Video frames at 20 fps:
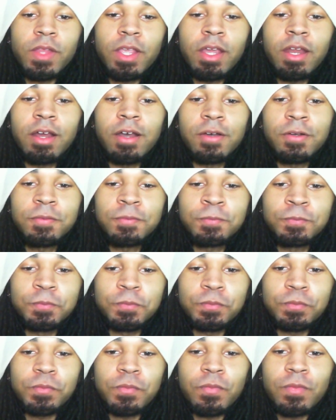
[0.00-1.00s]
You know?
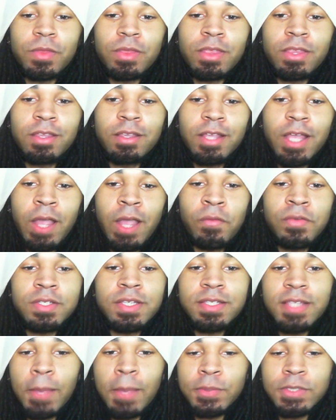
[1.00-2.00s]
Ever
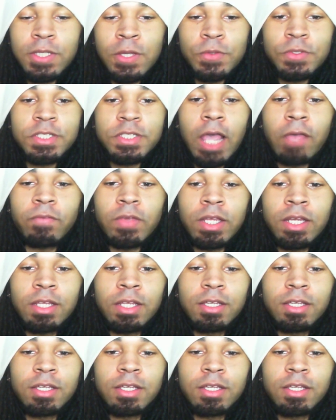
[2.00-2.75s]
since episode 7.